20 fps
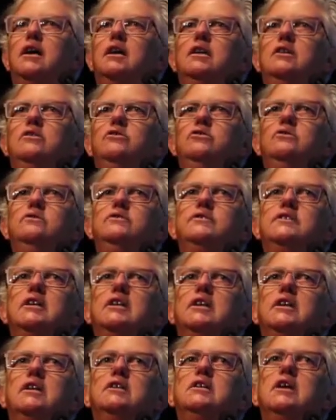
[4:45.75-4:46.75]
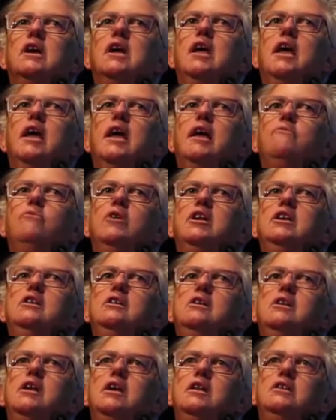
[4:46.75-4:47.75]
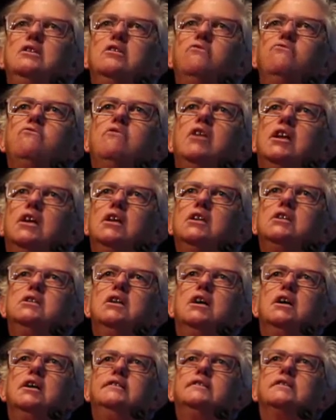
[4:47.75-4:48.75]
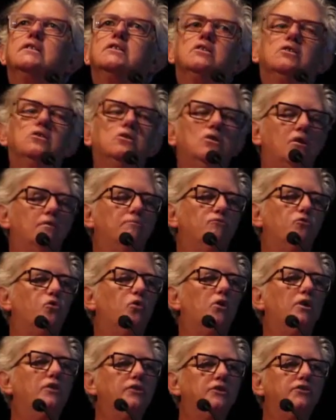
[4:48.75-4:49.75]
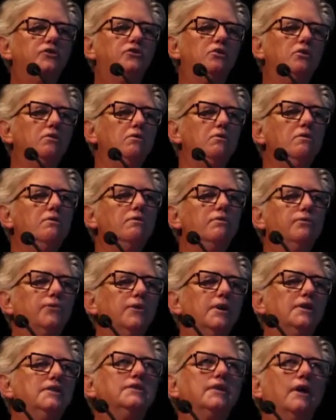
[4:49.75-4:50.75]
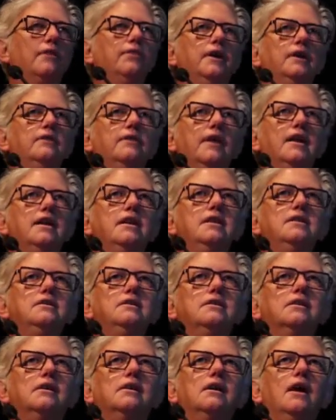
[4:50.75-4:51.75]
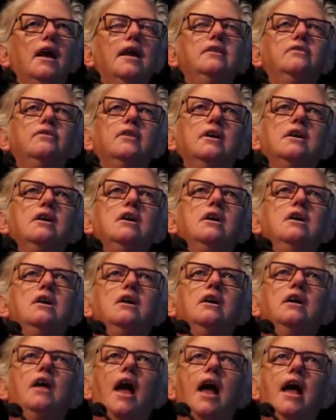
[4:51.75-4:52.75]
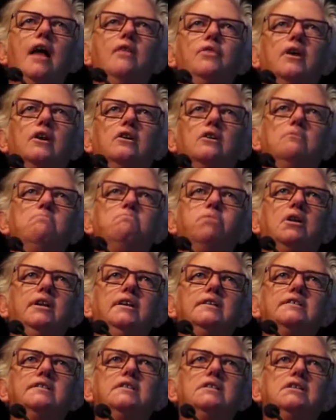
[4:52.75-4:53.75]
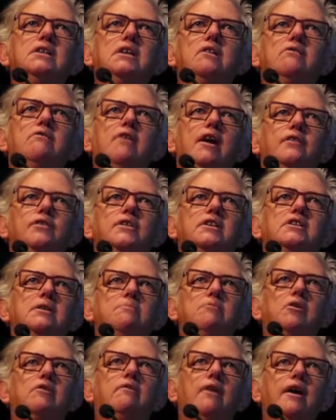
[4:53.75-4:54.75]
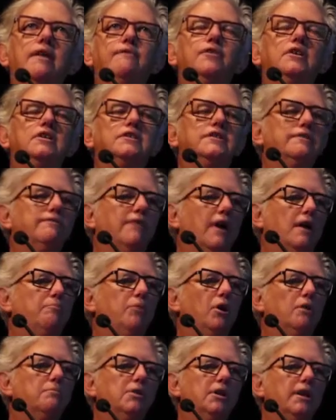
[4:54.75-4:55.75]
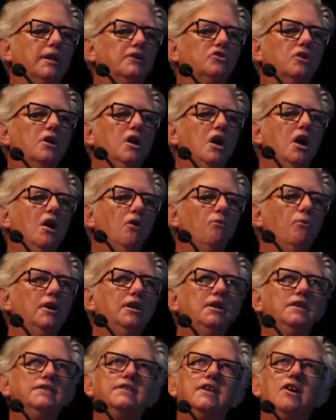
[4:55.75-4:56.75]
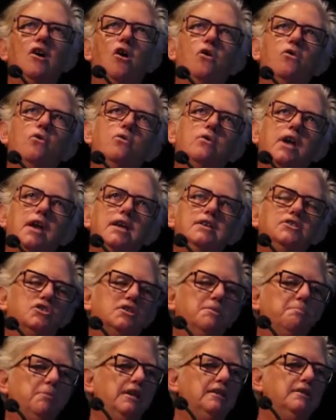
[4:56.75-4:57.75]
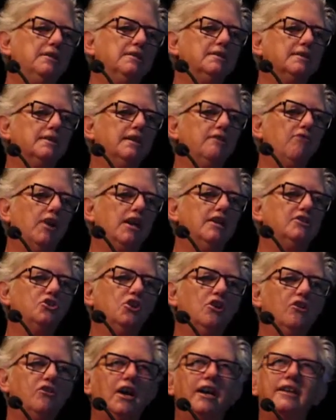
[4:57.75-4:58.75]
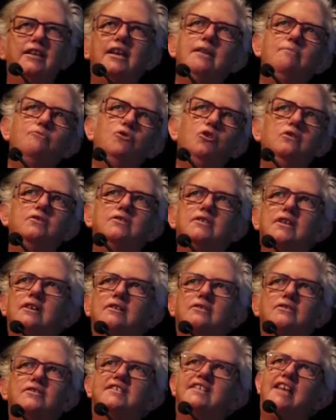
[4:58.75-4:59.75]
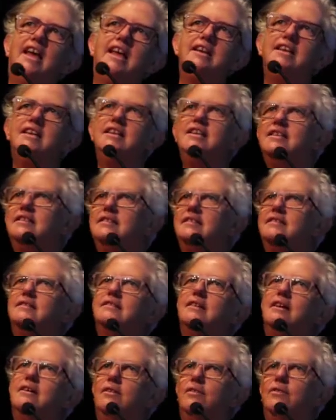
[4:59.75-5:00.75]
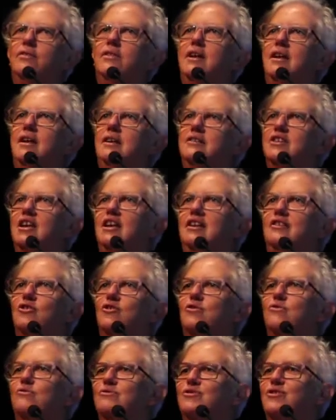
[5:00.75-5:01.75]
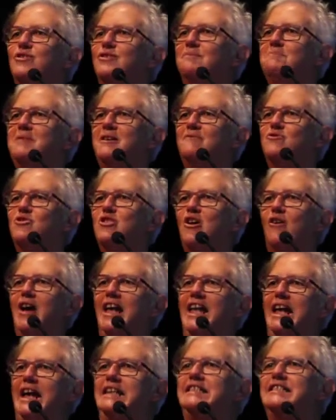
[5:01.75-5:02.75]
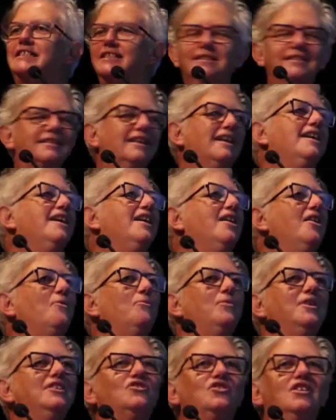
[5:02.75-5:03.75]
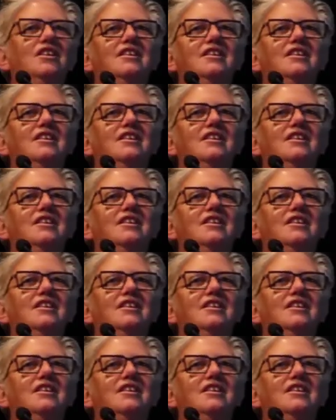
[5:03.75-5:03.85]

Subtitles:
in New Zealand, and we need to recognise it a lot more. And there's two things, I think, that indicate the complexity around the demographics of our population. One is the old age dependency ratio, and I keep using it because that is the technical term, even though I hate it, which